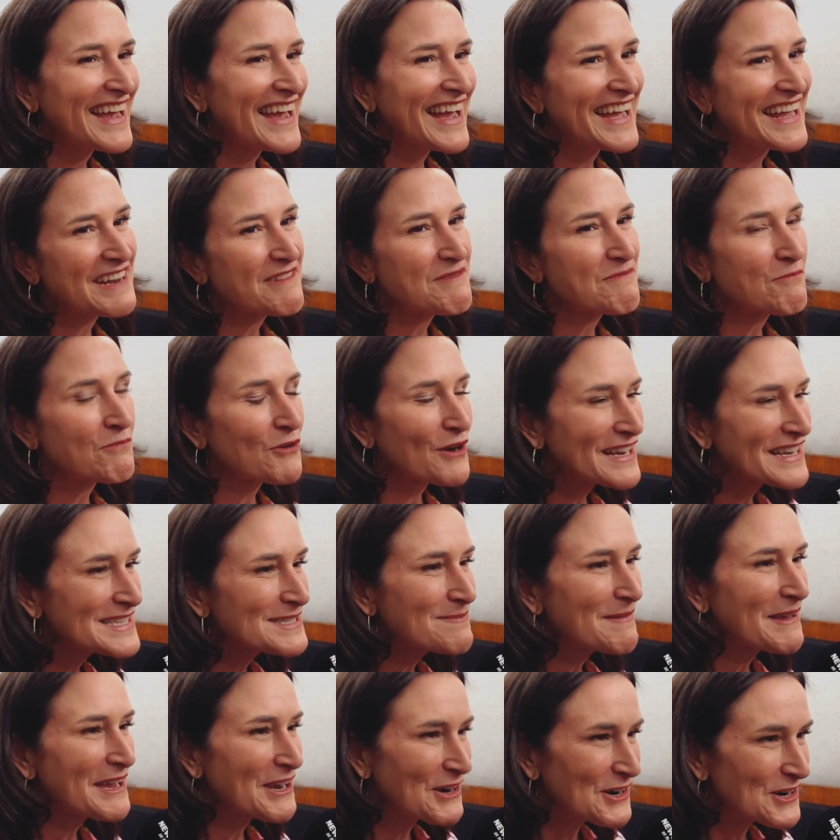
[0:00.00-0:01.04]
And it
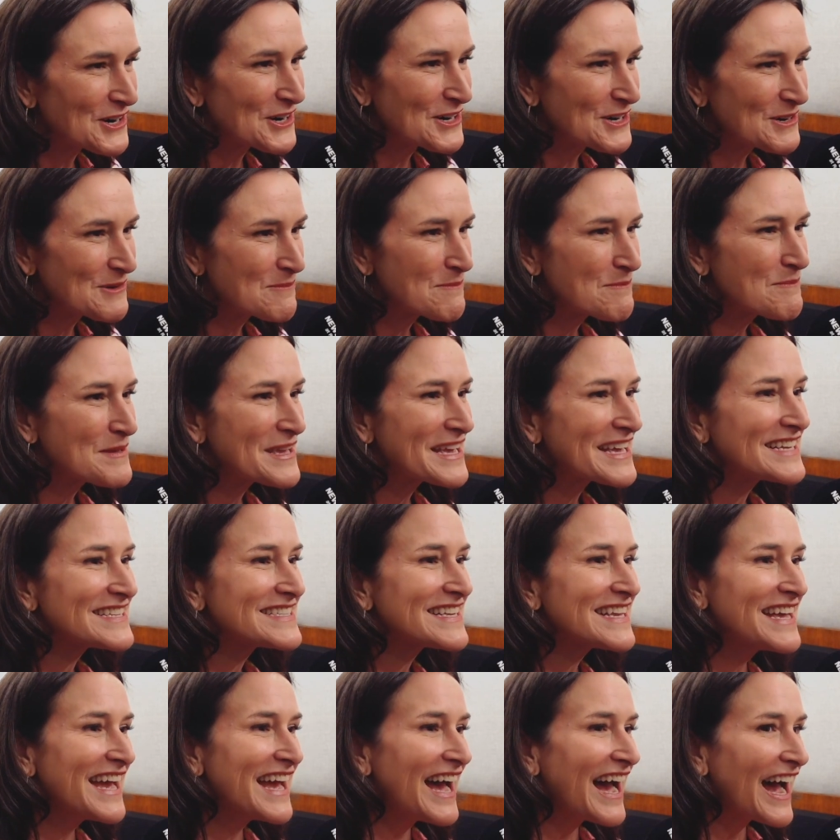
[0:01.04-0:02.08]
breaks my heart
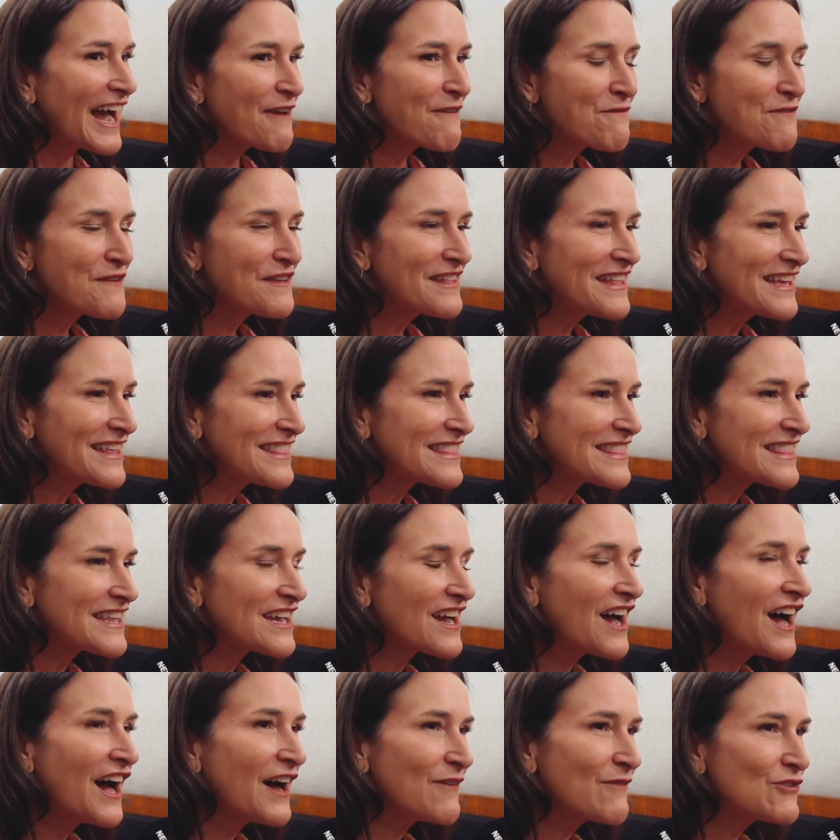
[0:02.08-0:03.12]
because I feel like the
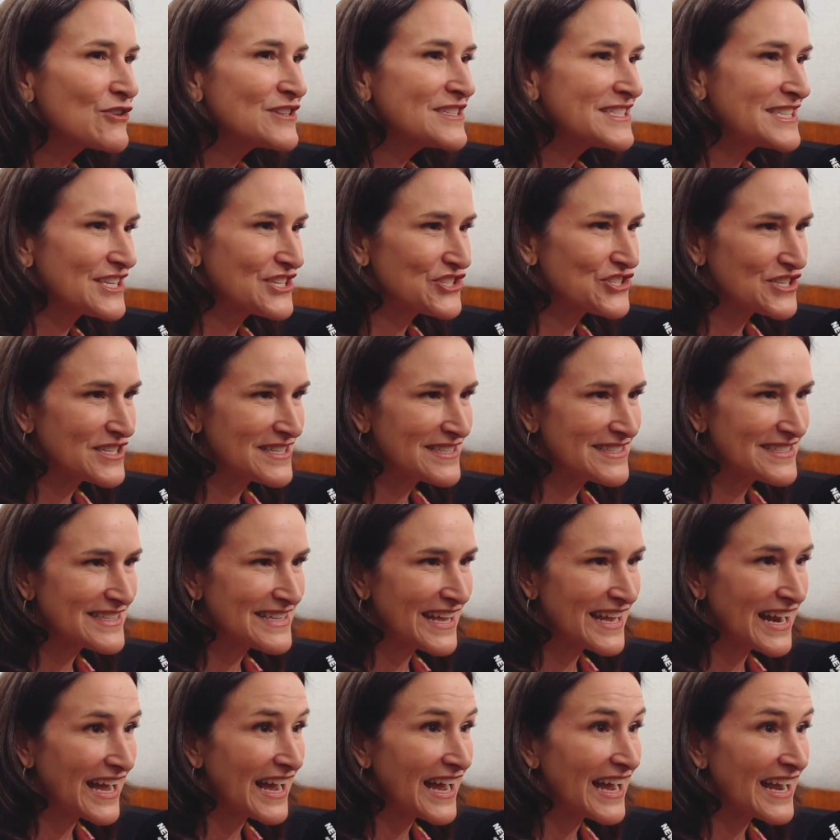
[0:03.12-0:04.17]
conversations
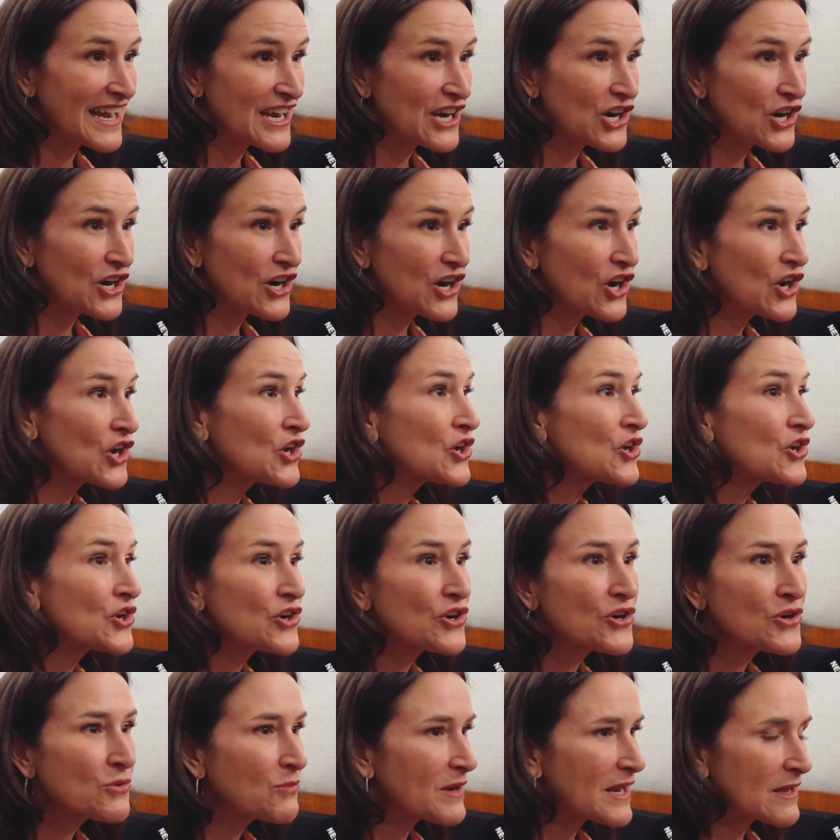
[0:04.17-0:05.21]
that I
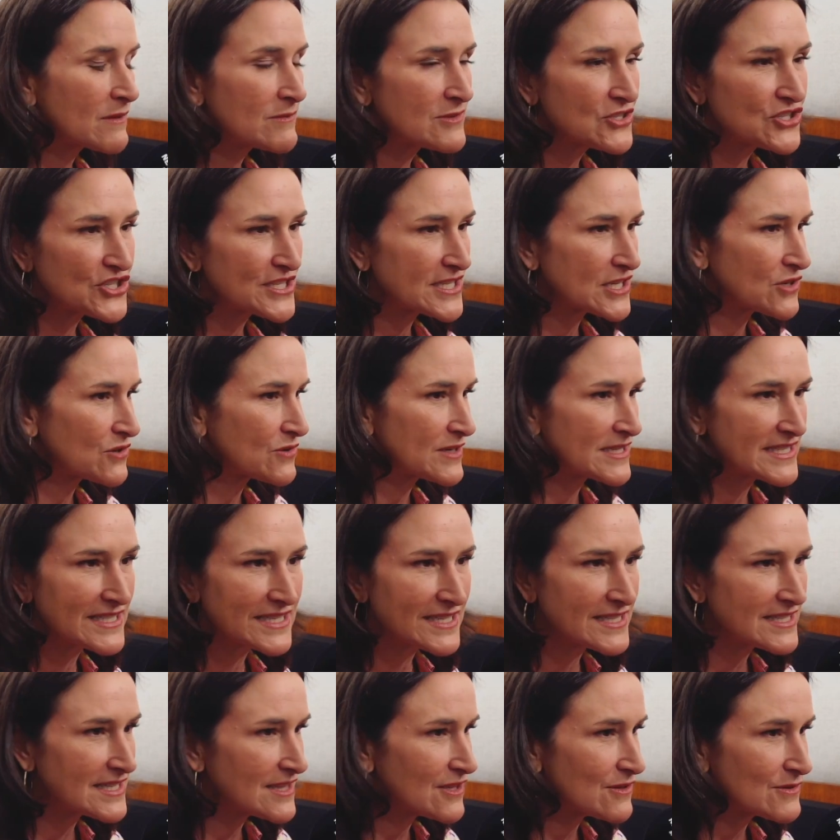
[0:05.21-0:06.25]
heard when I was just at
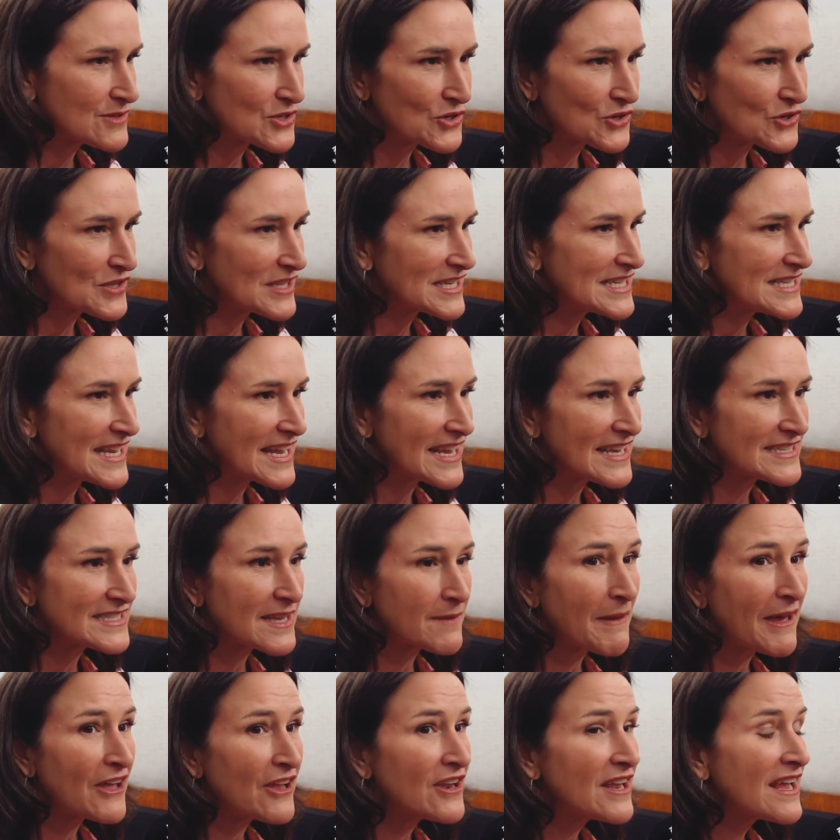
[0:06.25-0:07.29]
Christie's in those early days
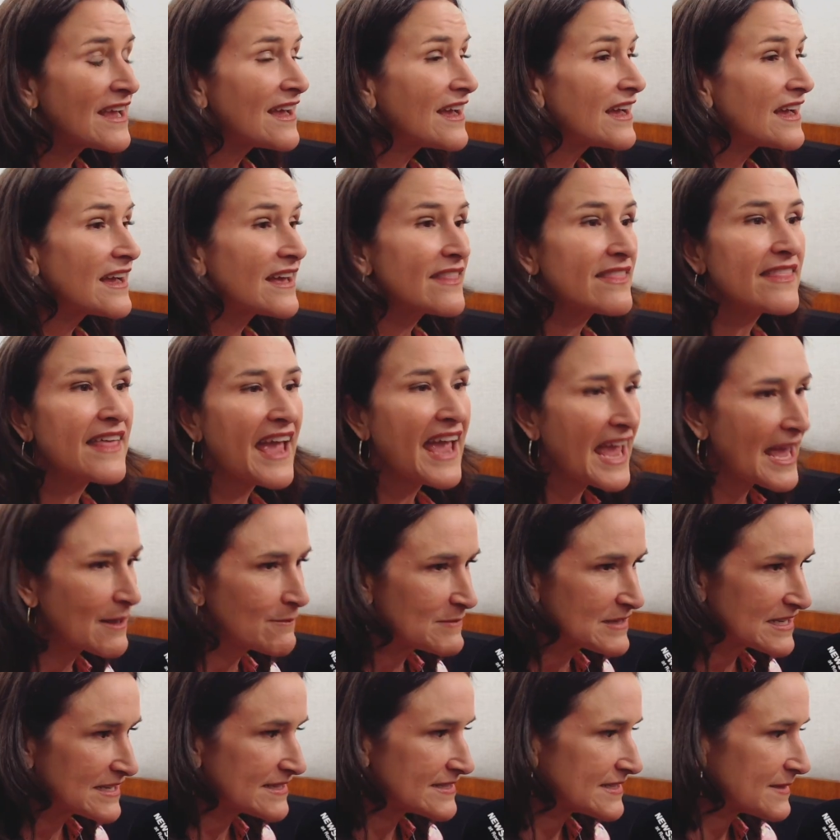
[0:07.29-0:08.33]
about the
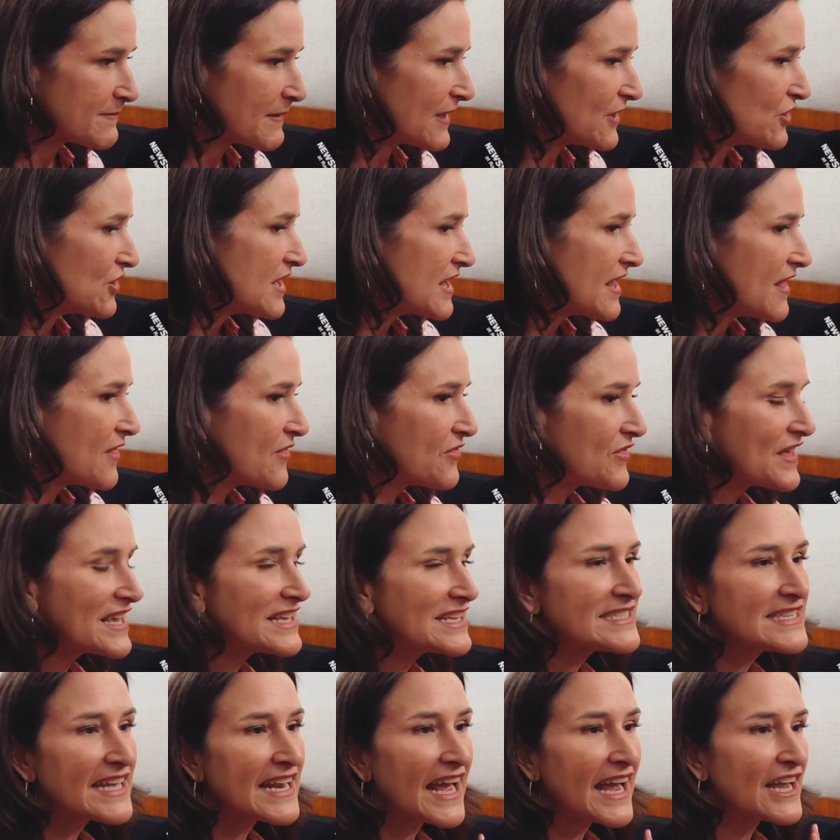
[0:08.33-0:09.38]
Hamptons, about
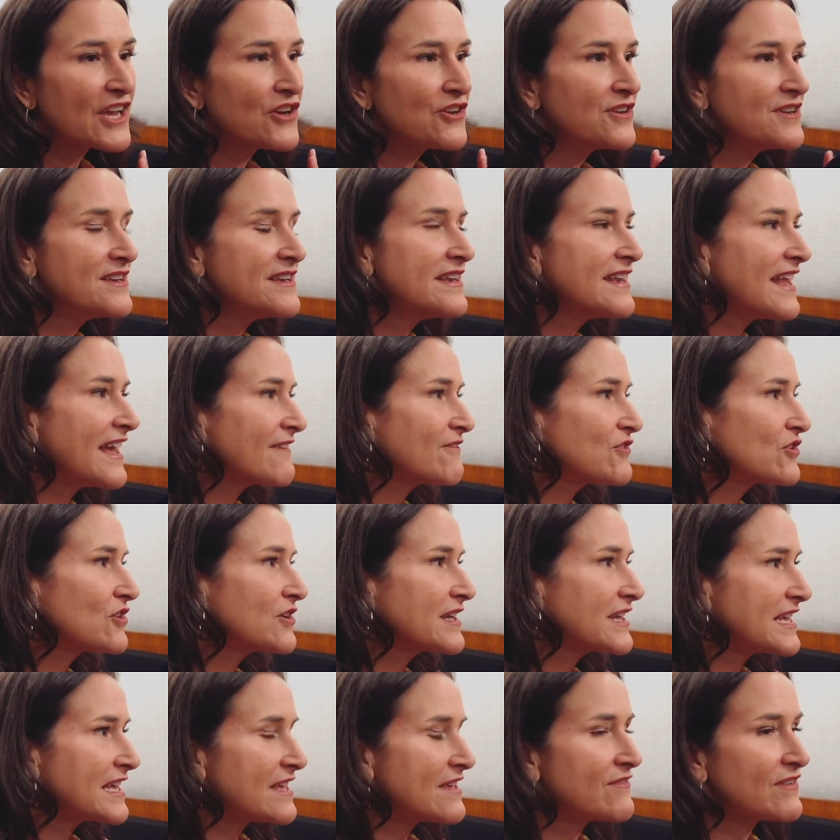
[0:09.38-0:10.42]
things that I could never
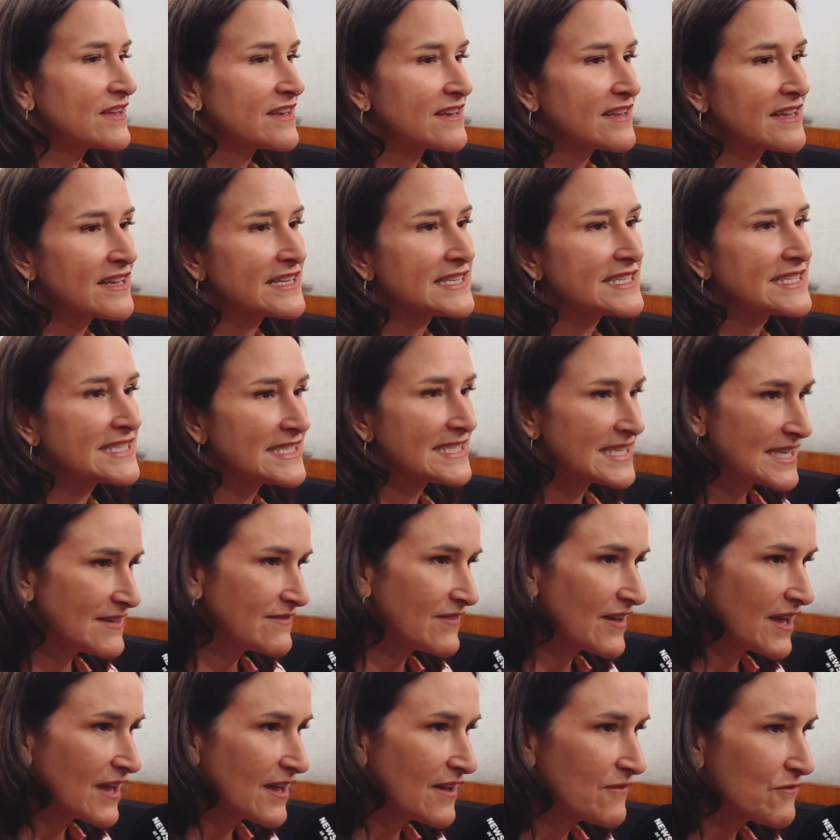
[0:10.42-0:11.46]
even
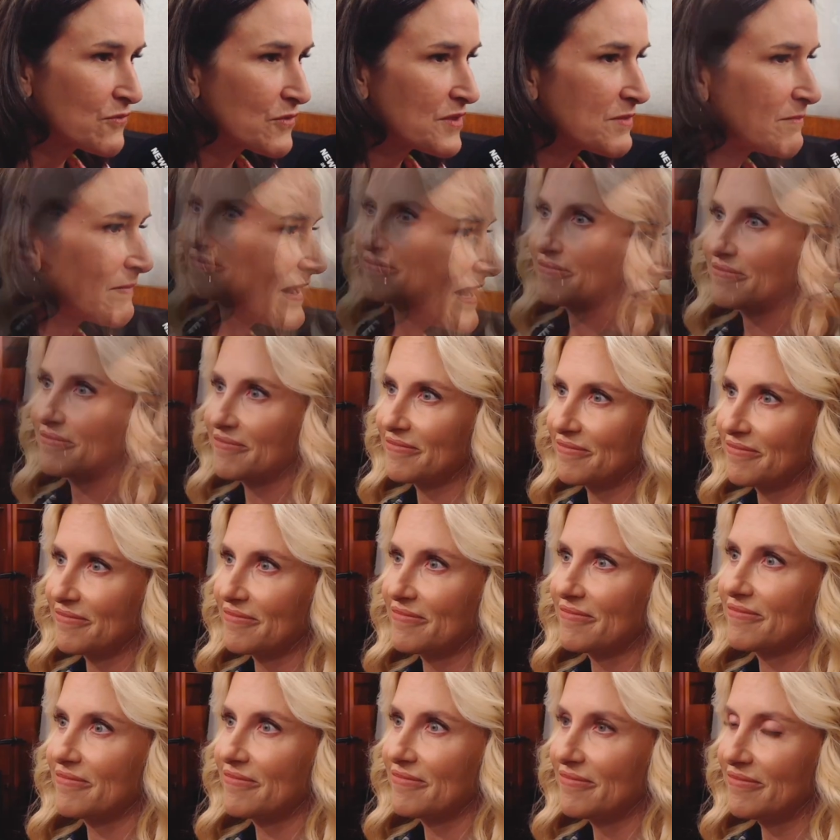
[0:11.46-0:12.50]
conceive of with my like
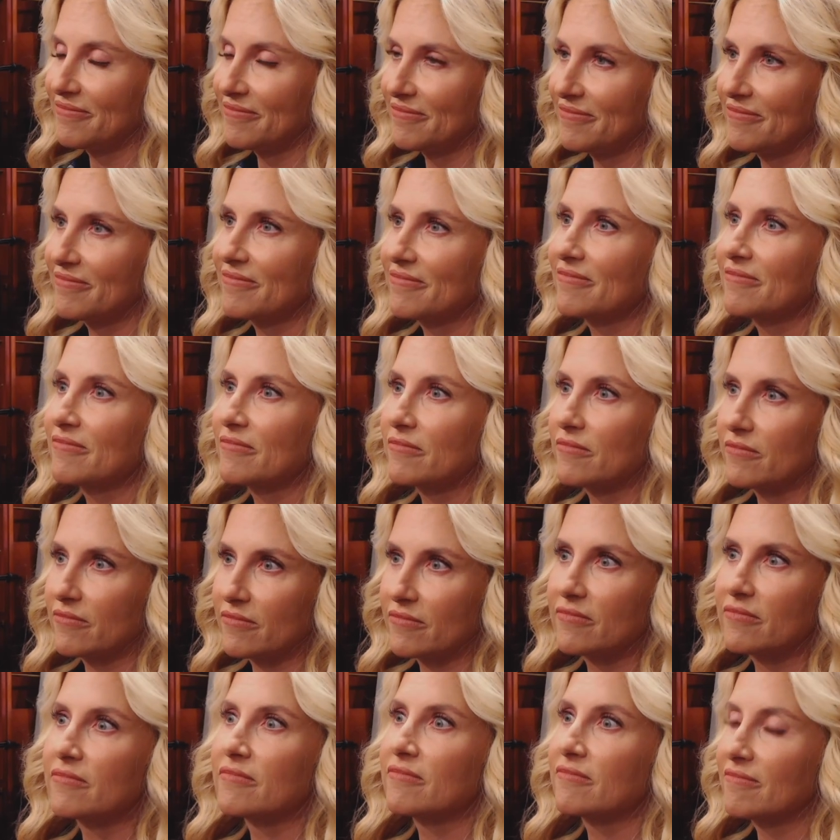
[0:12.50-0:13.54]
$12,000 a
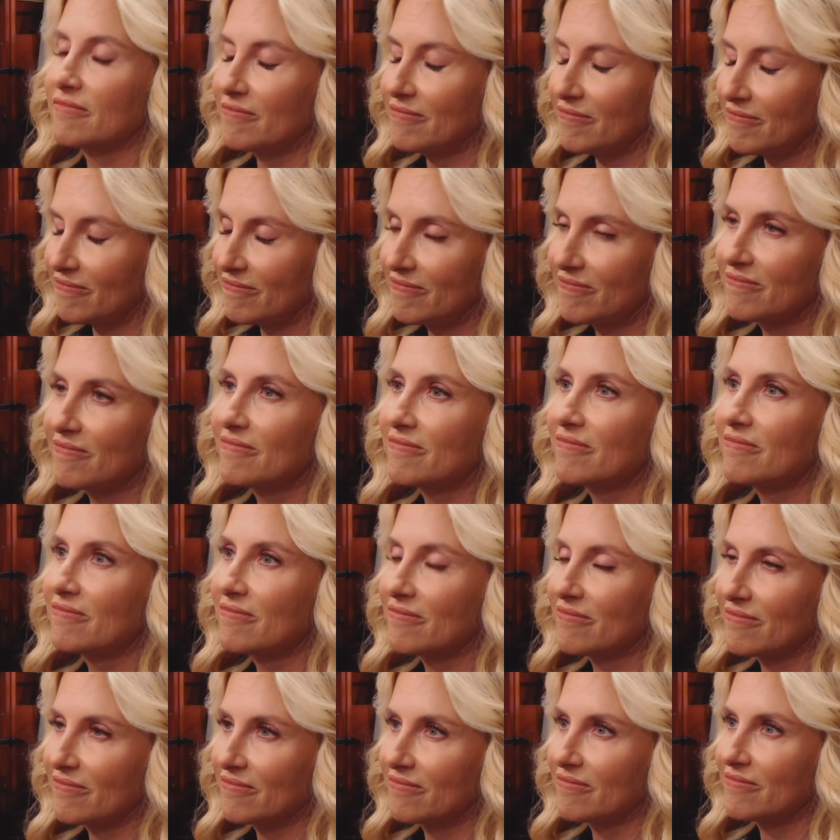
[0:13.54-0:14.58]
year salary that I was
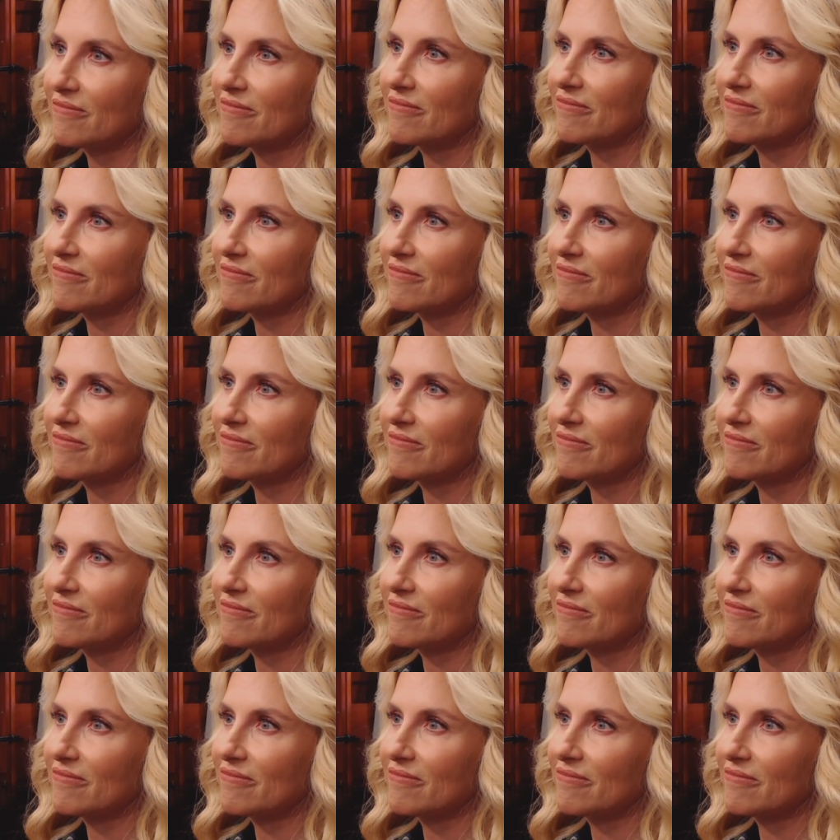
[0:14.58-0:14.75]
making.